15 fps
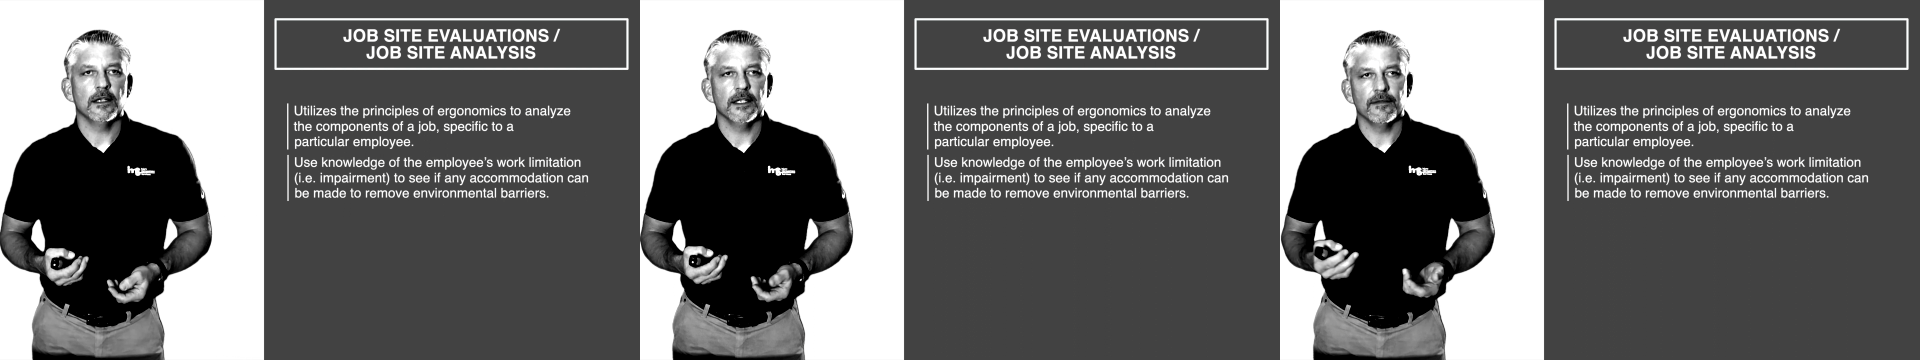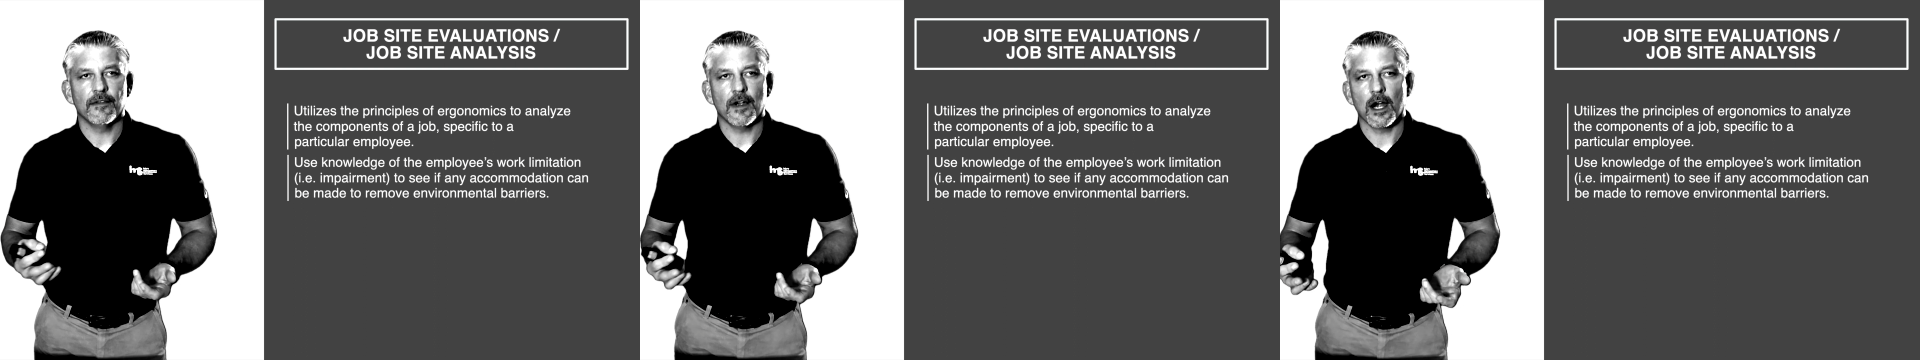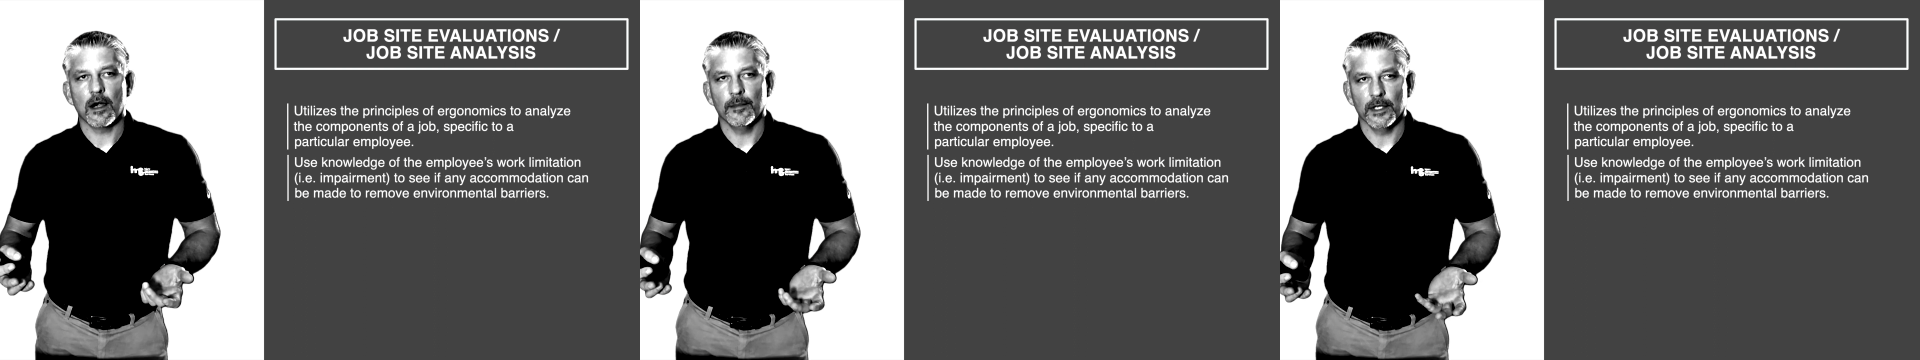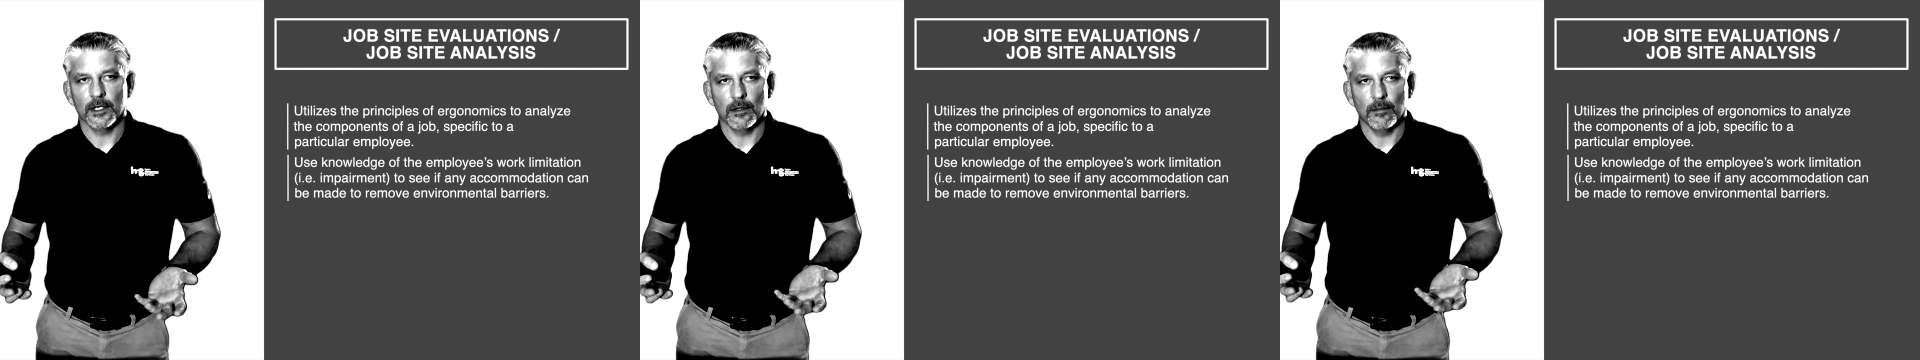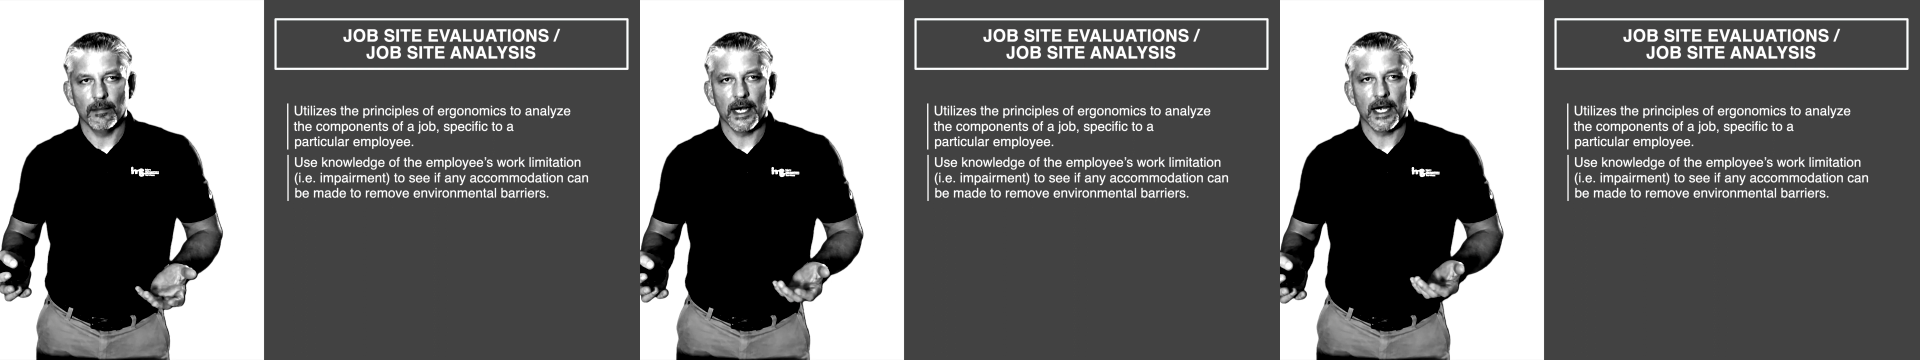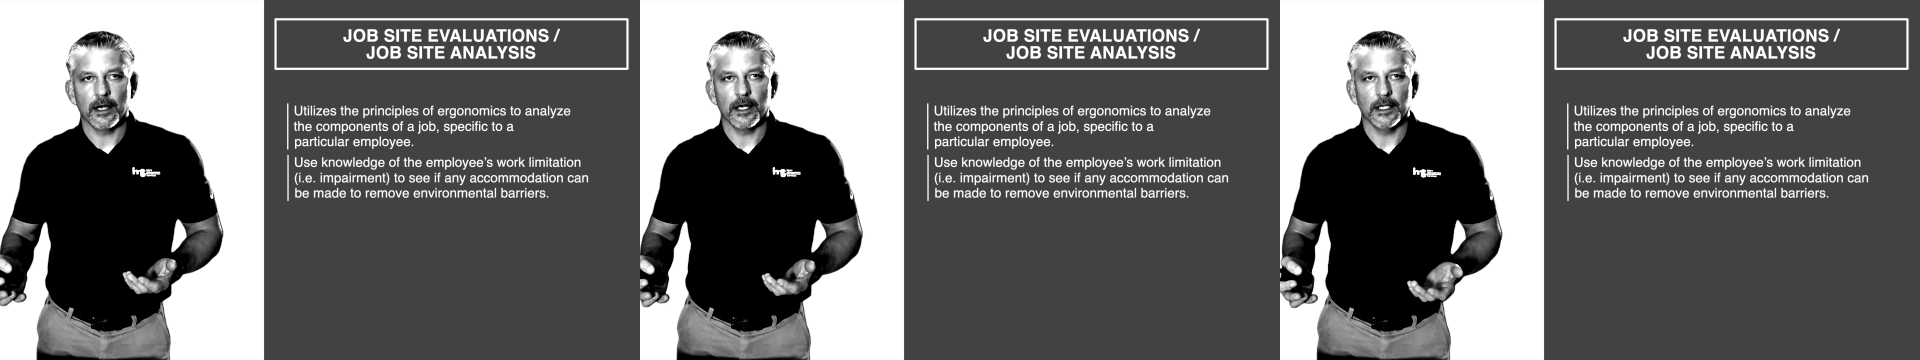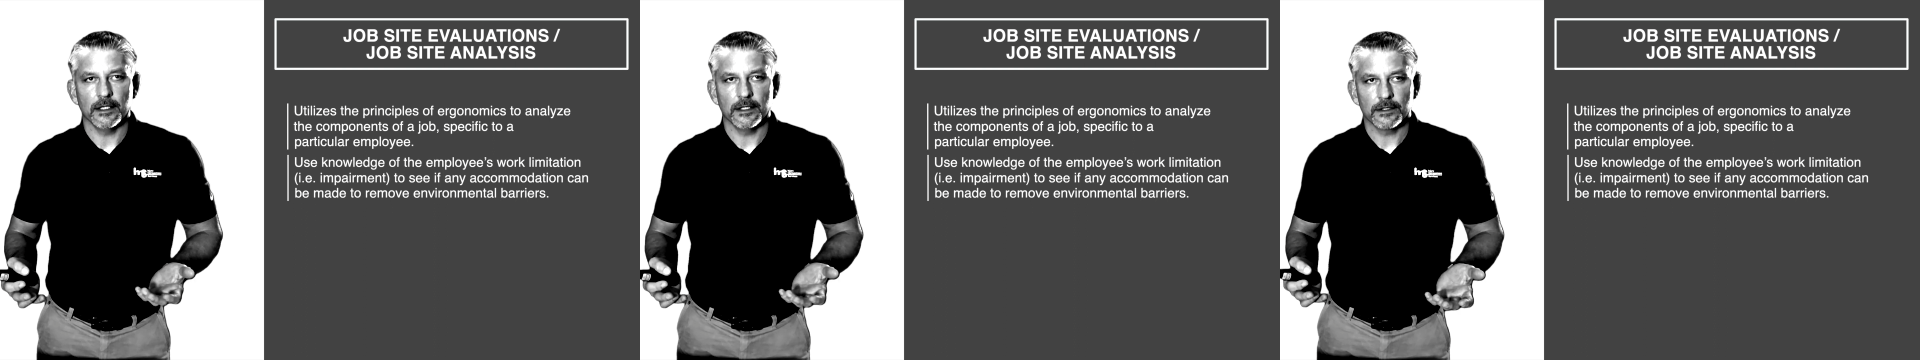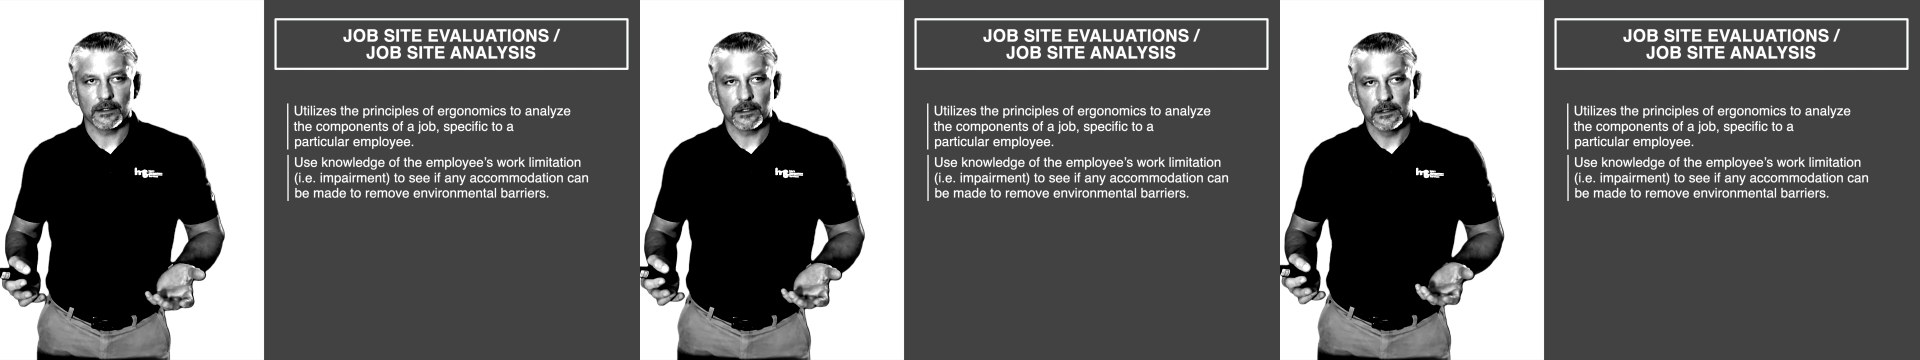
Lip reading: environmental barriers.